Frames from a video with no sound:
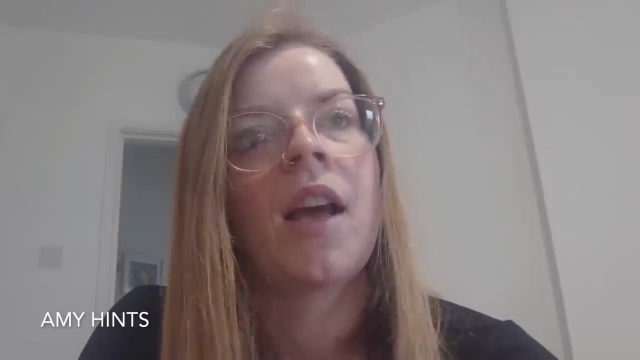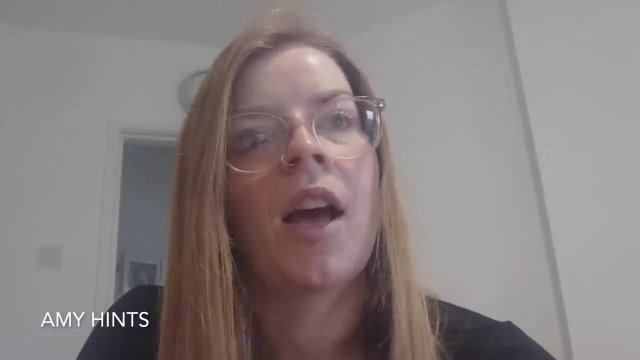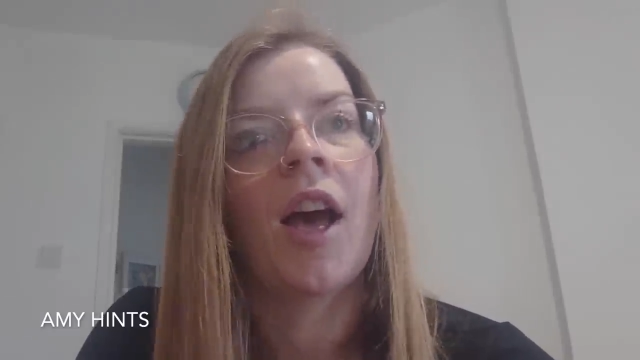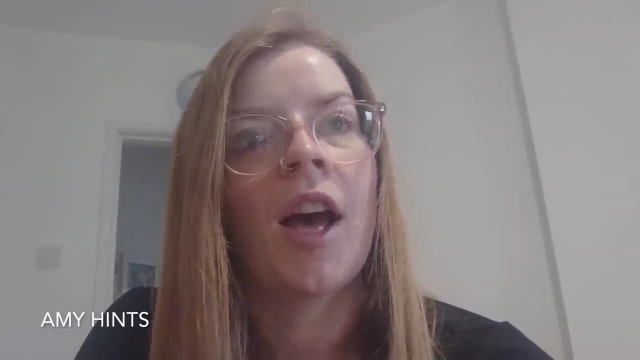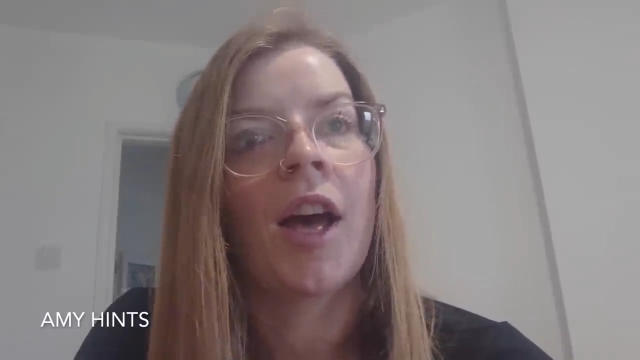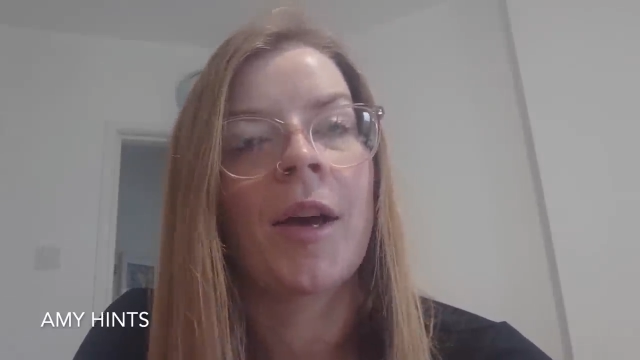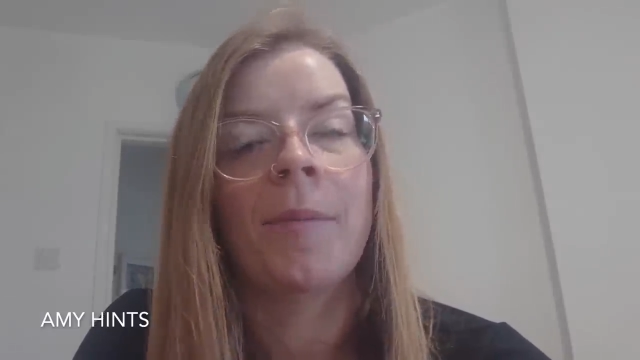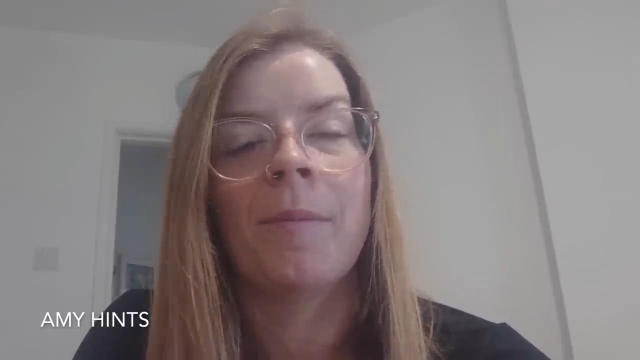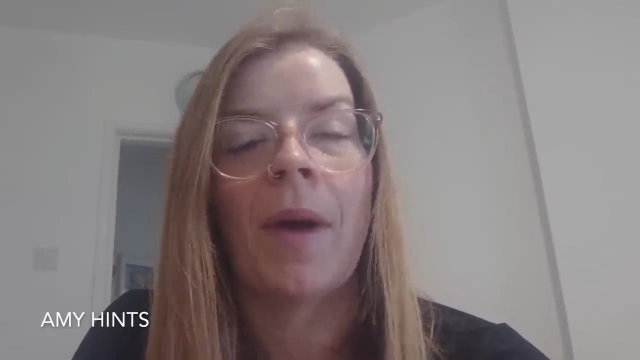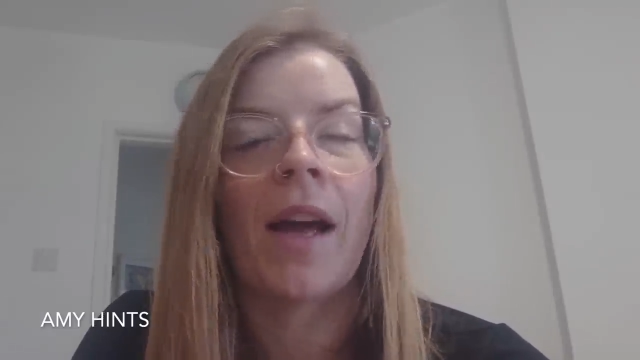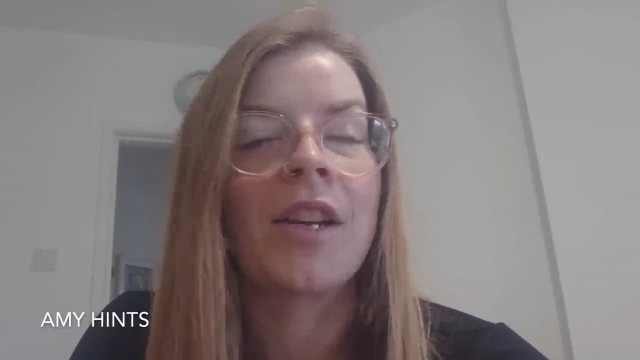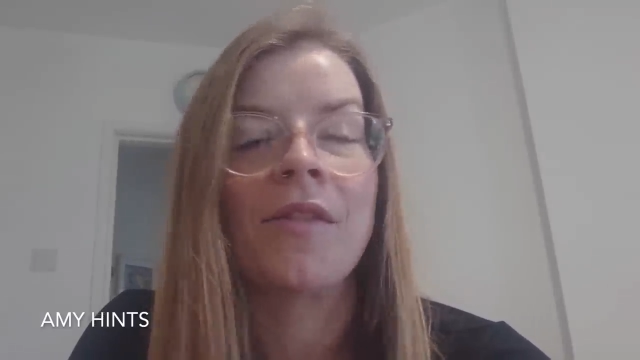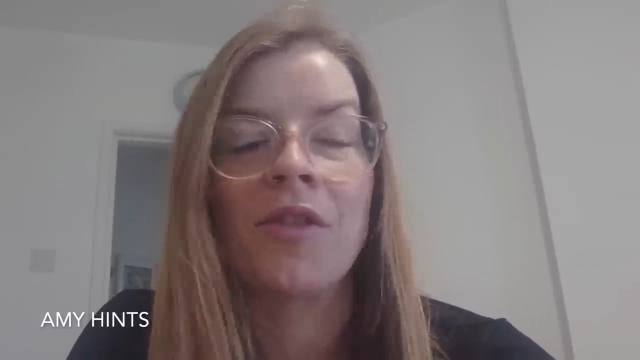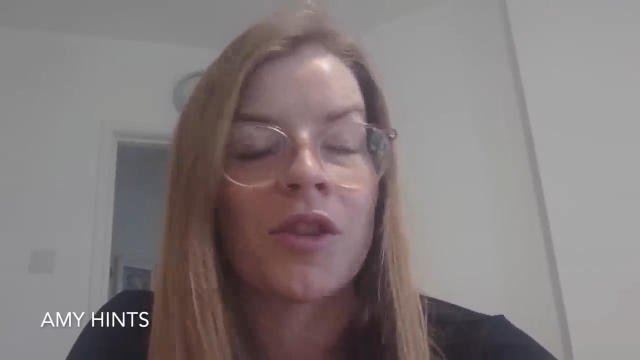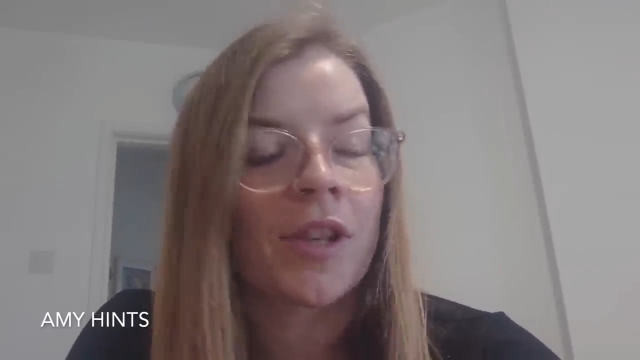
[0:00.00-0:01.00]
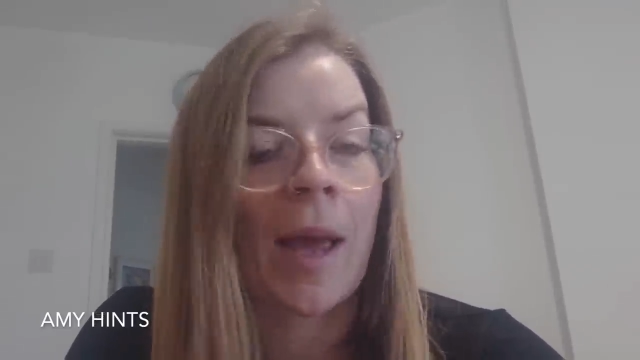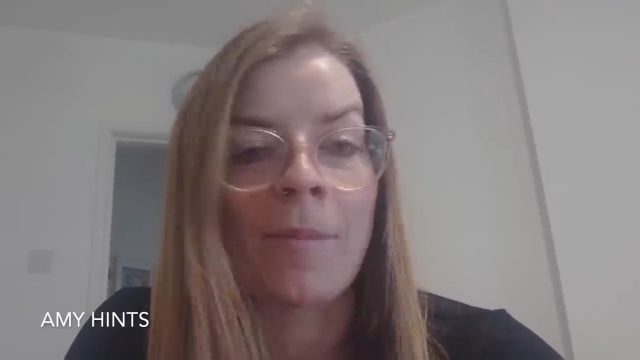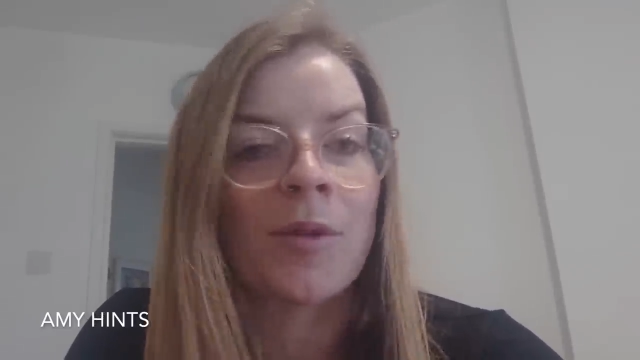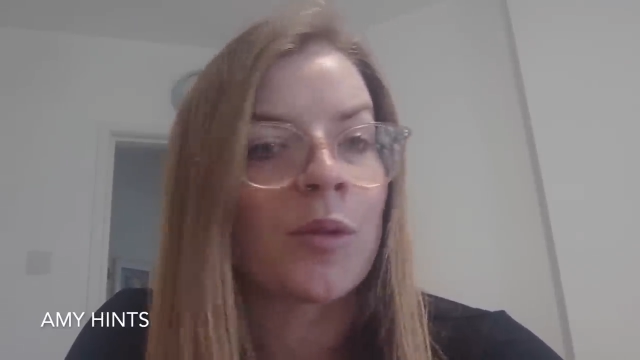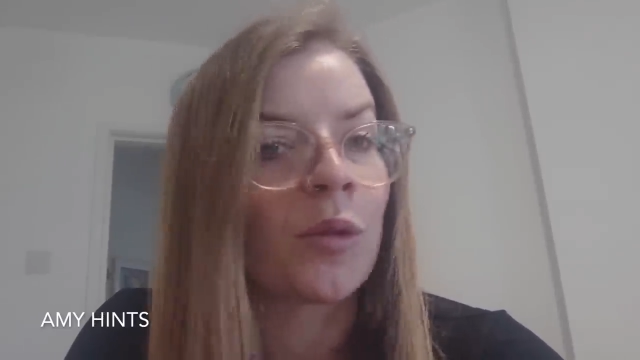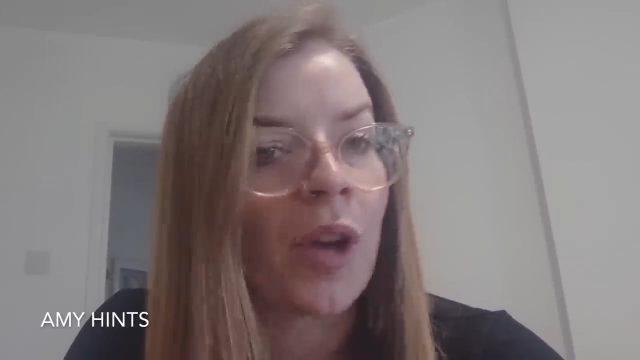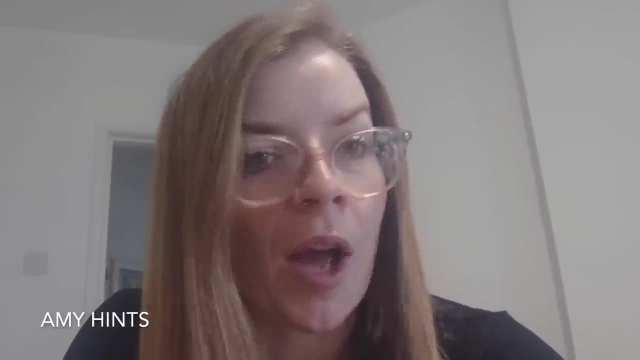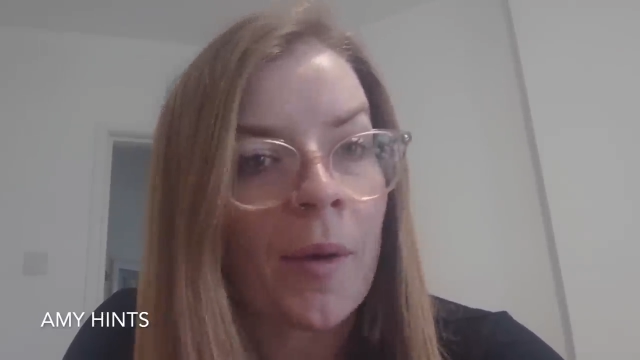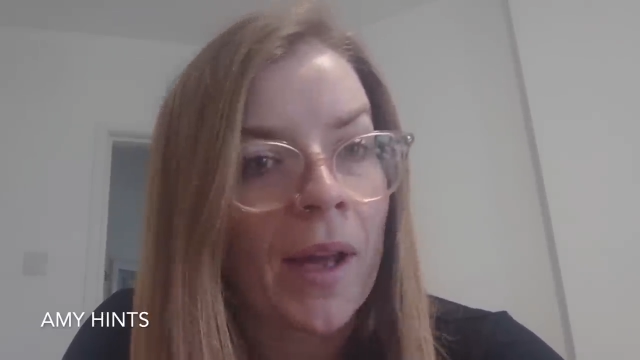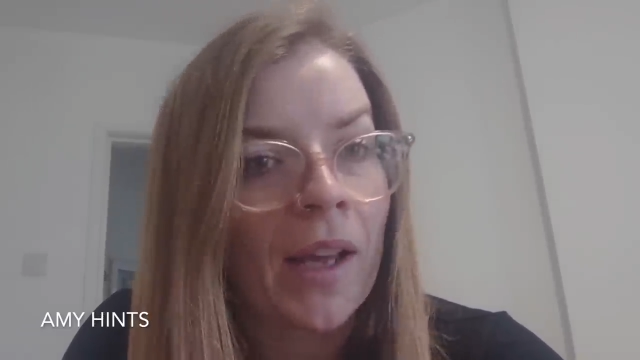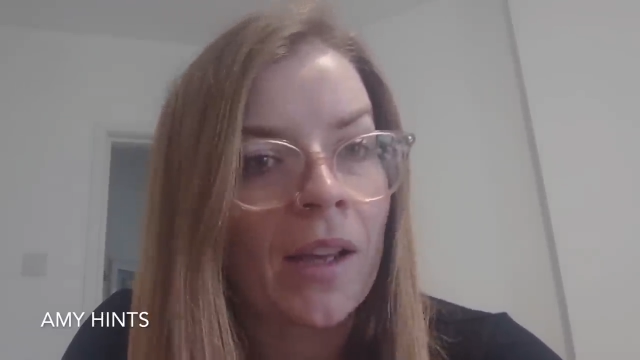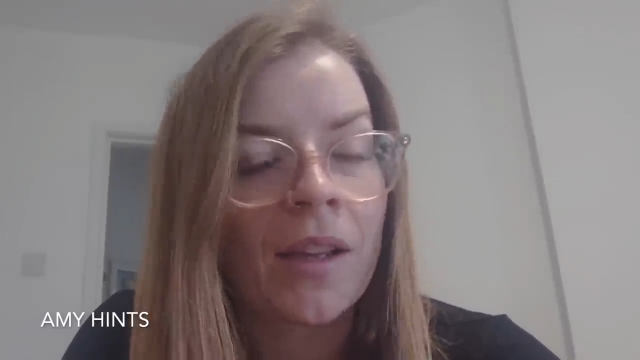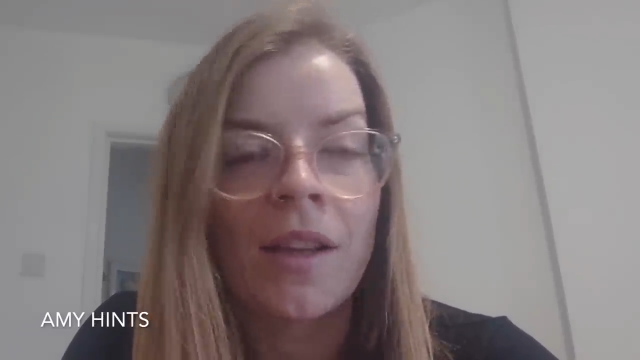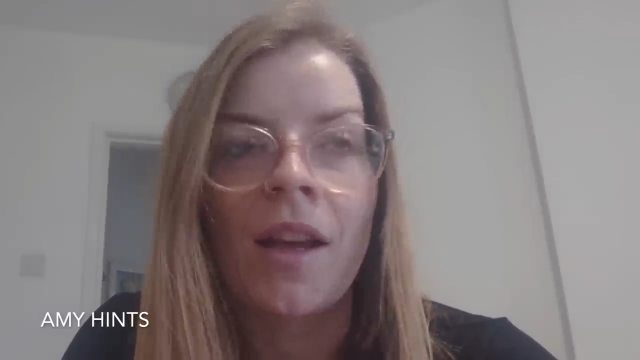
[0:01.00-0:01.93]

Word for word: um, and you've just kept us all going.